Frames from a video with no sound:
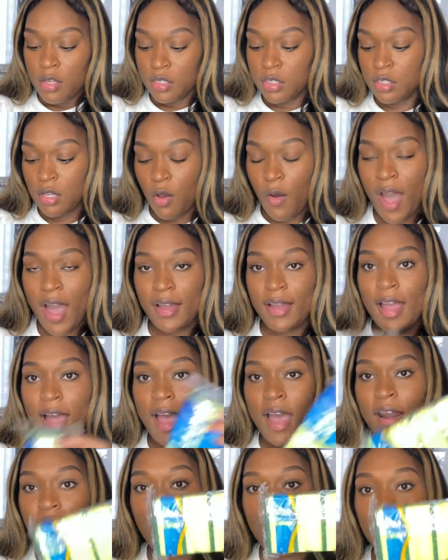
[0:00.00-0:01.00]
so I
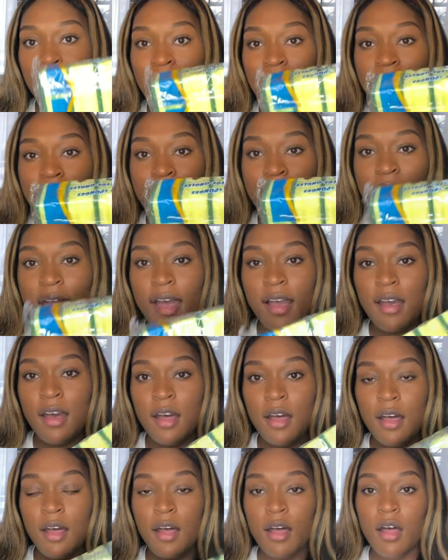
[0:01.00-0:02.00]
got a pack
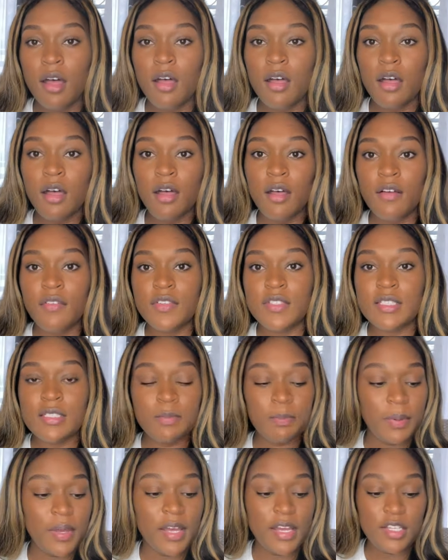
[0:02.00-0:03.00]
of
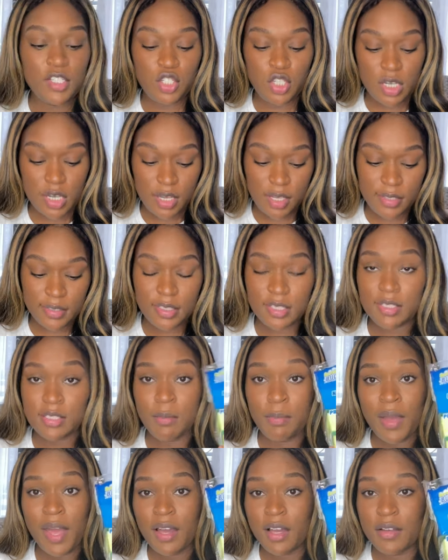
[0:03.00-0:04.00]
sponges. It's a
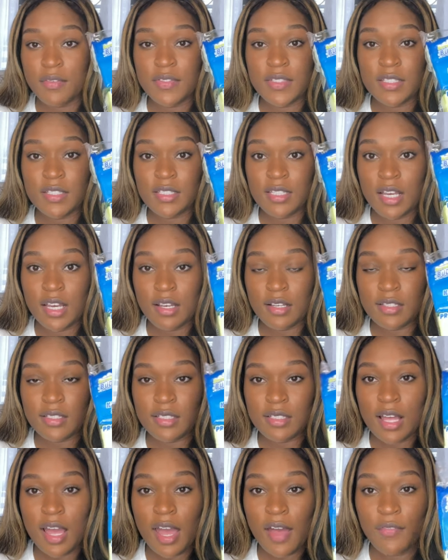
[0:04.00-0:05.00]
pack of six.
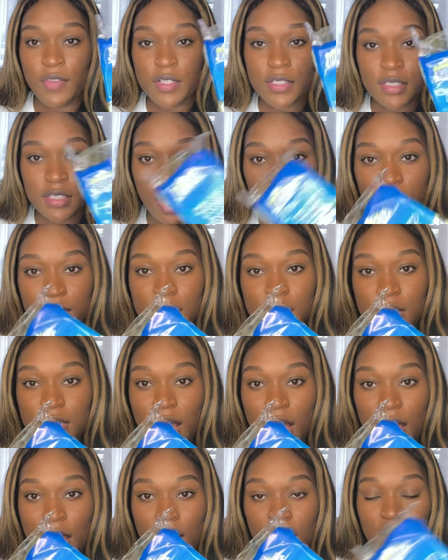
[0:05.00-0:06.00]
They have the soft
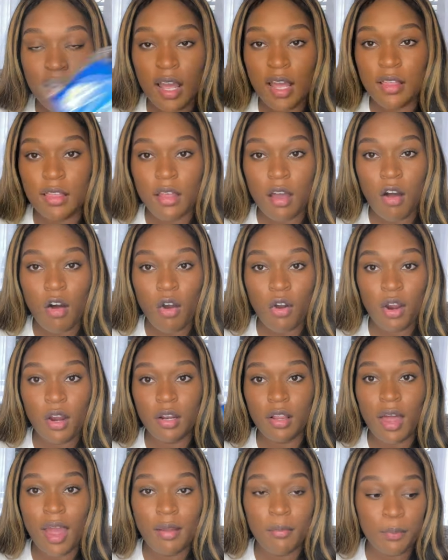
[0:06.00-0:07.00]
side and the
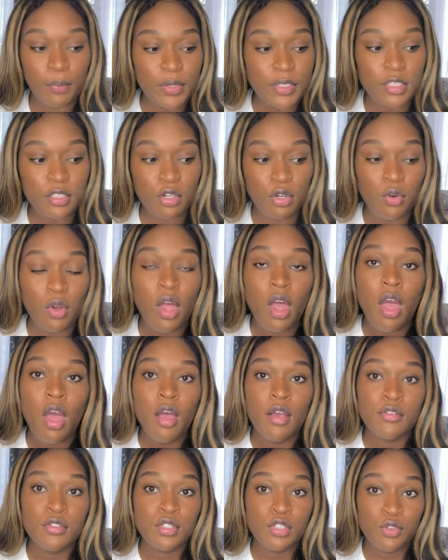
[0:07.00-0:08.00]
hard like bristle
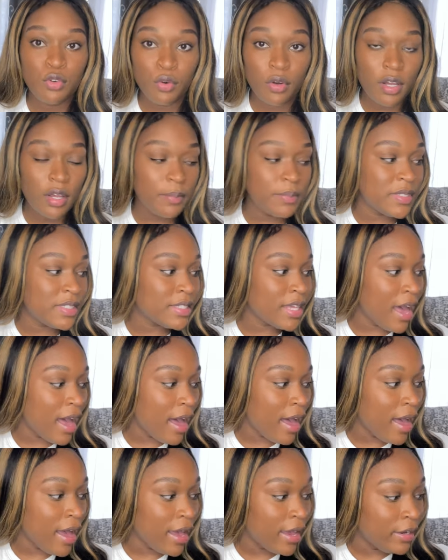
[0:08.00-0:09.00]
scrub
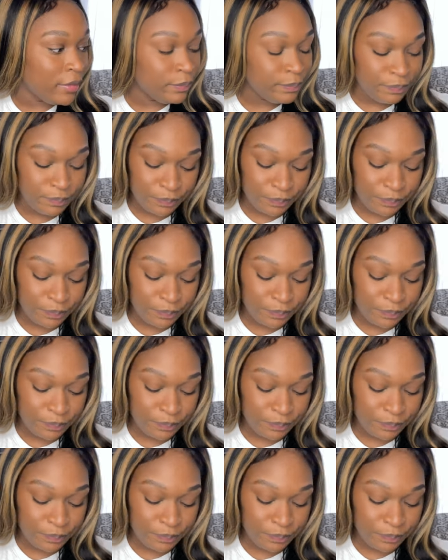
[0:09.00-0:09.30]
side.